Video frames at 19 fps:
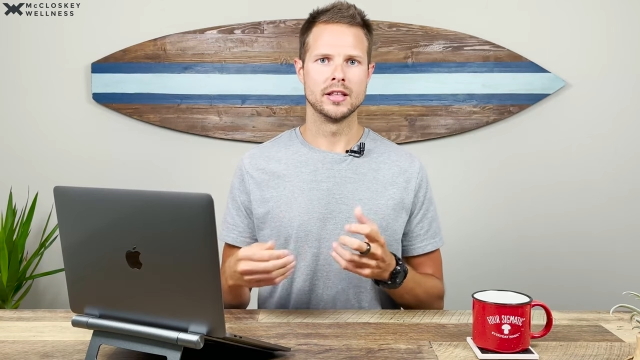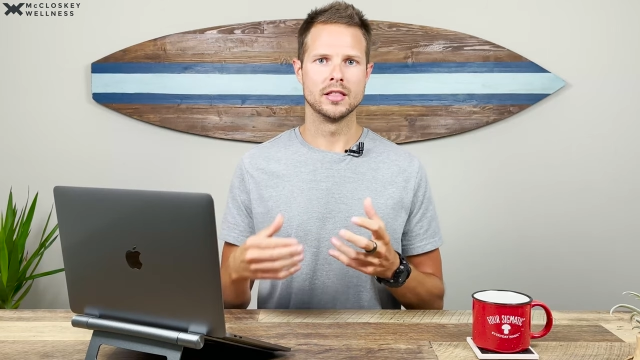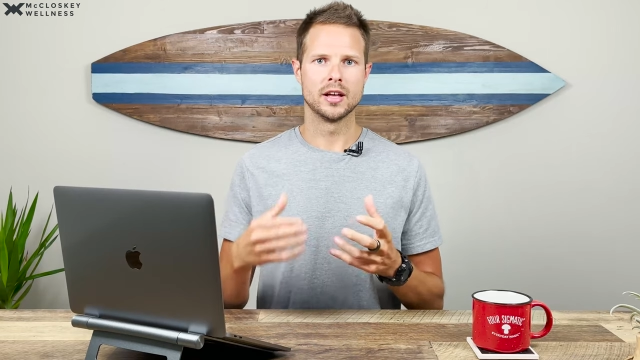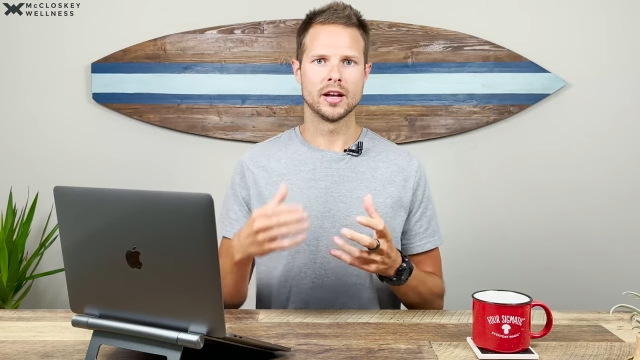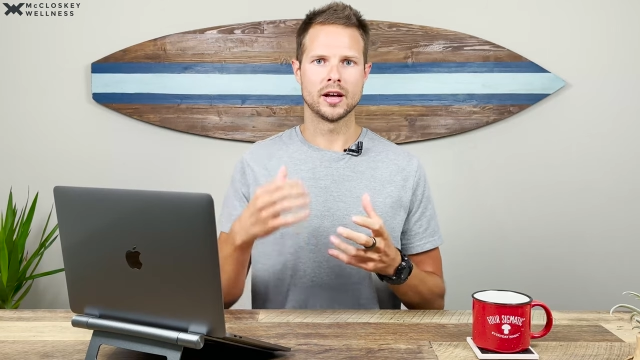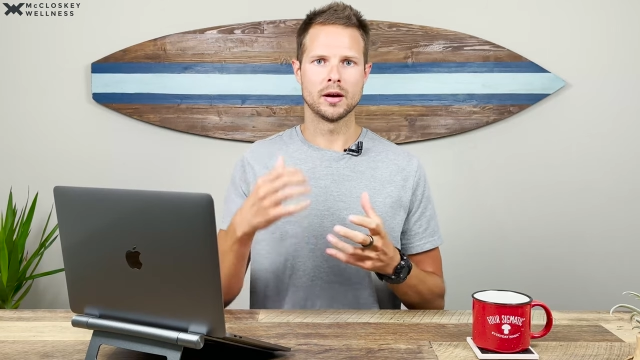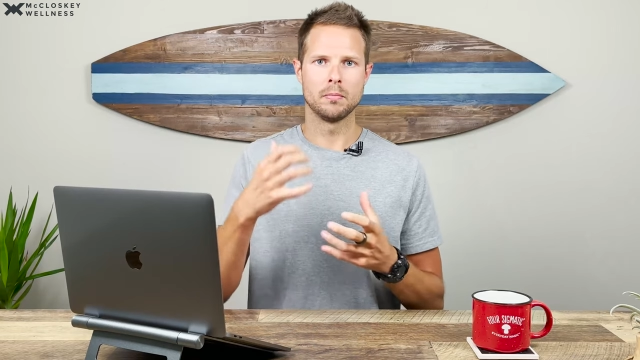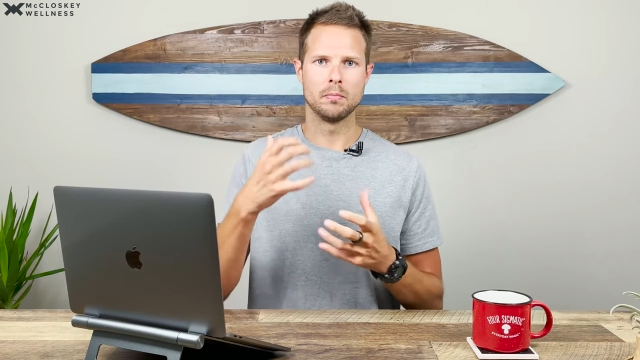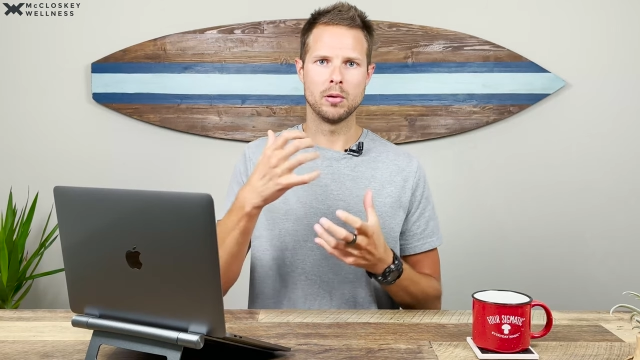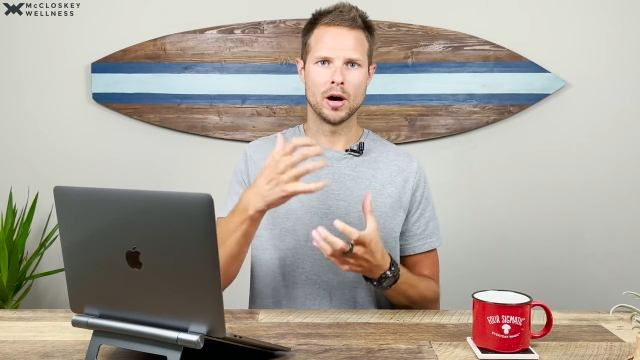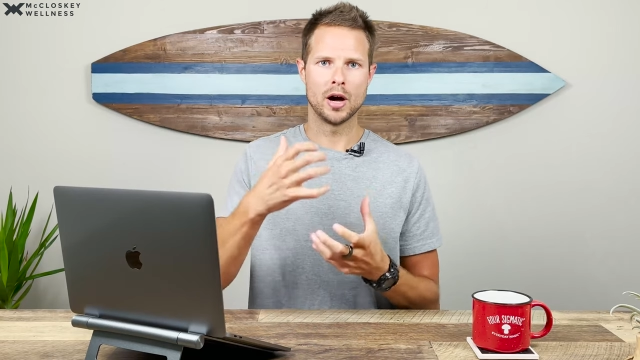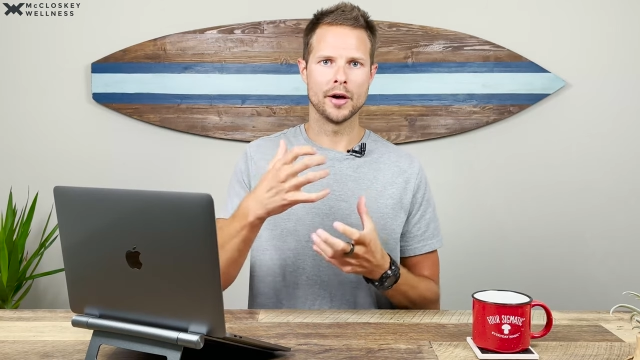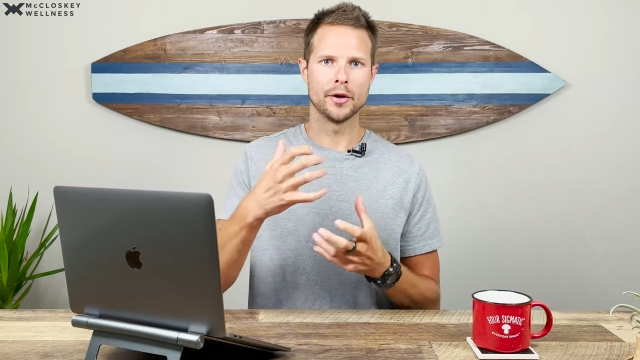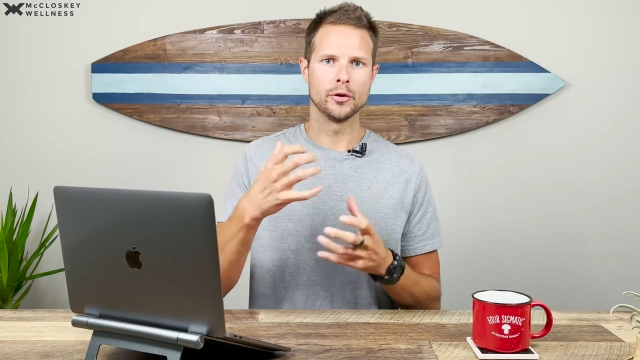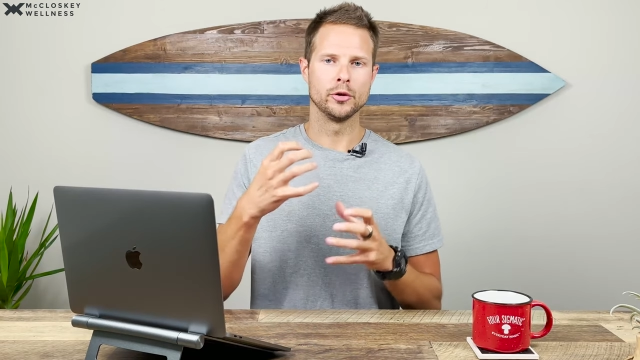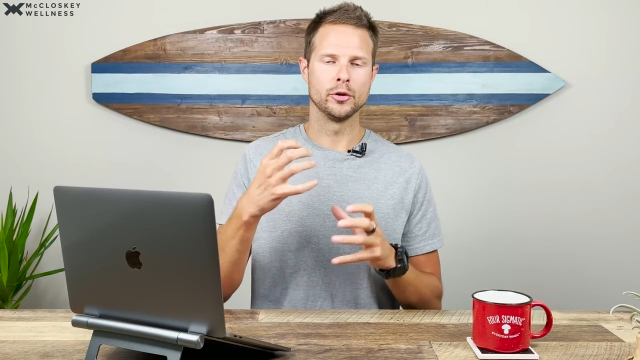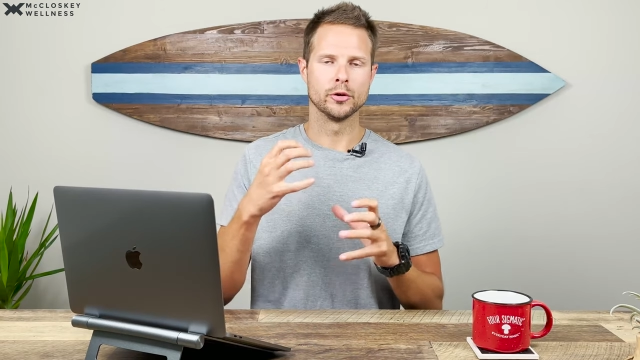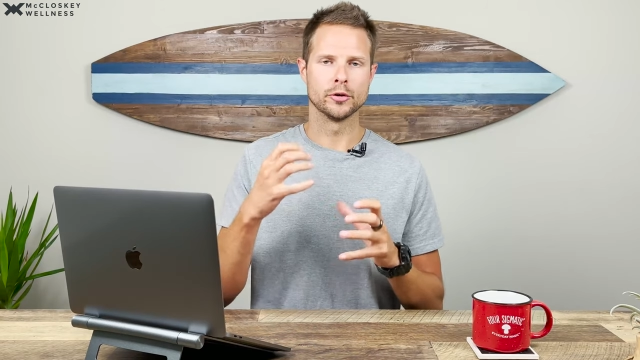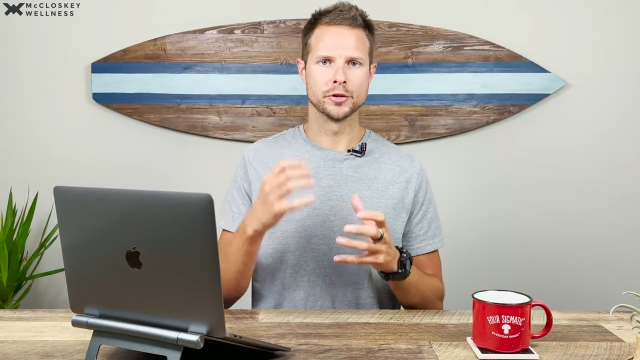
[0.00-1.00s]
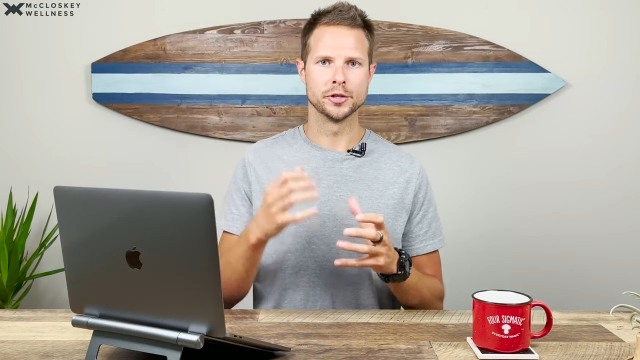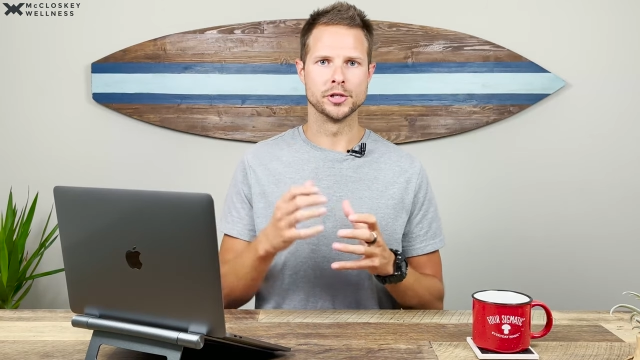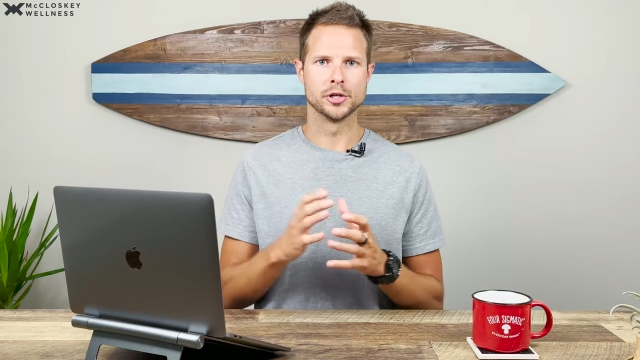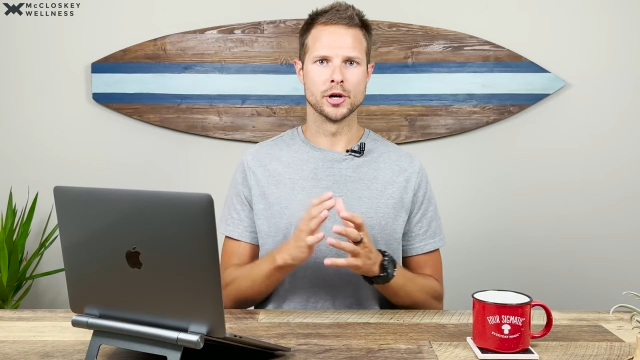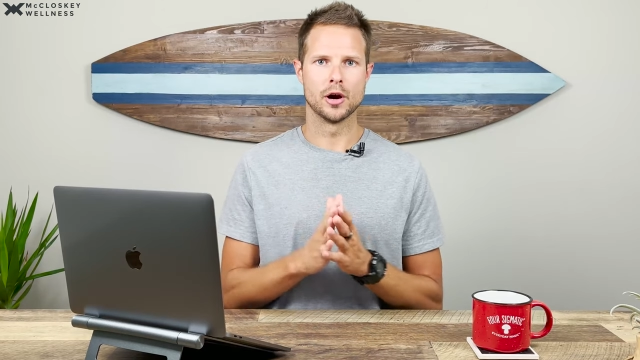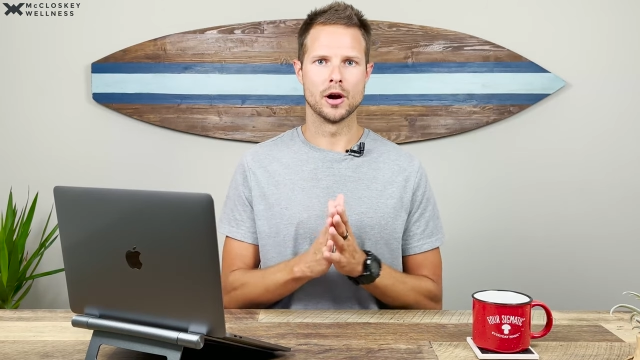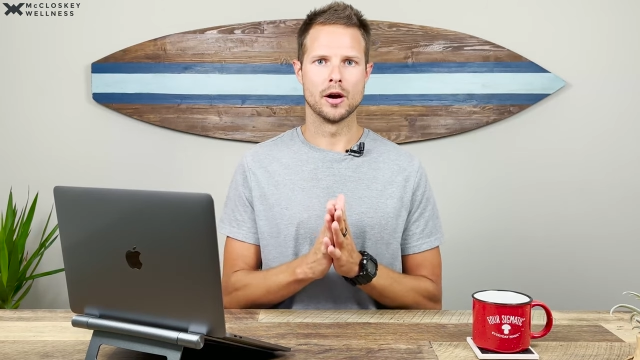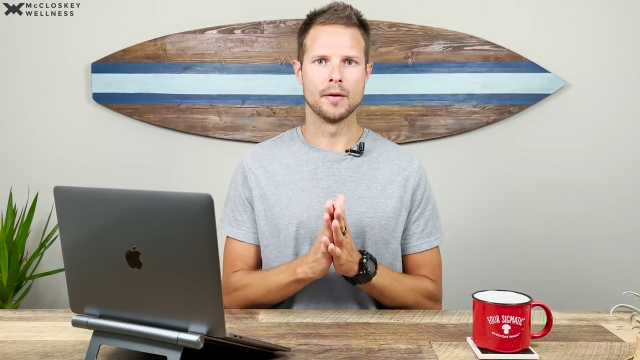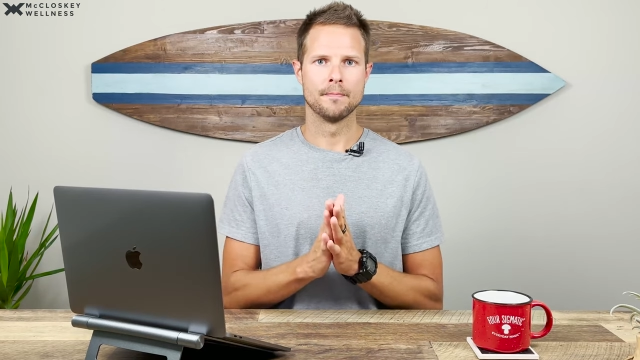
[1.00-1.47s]
like a bottle or a
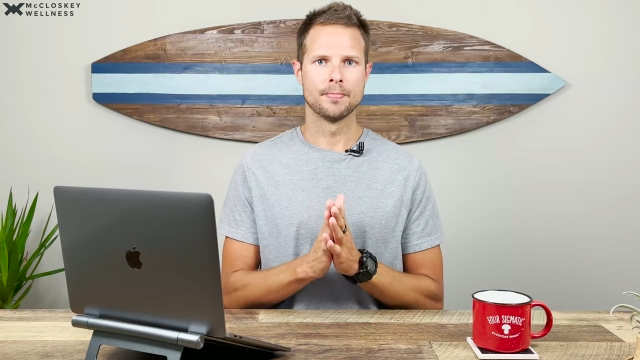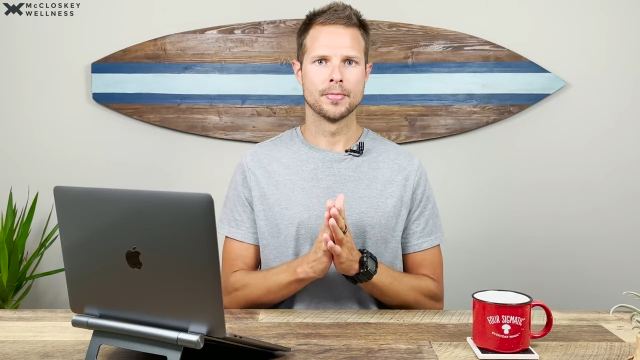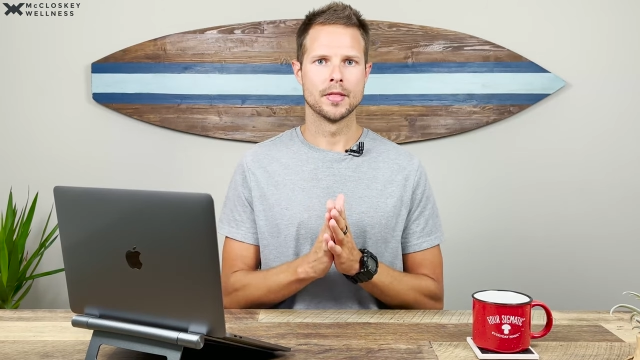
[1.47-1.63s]
jar,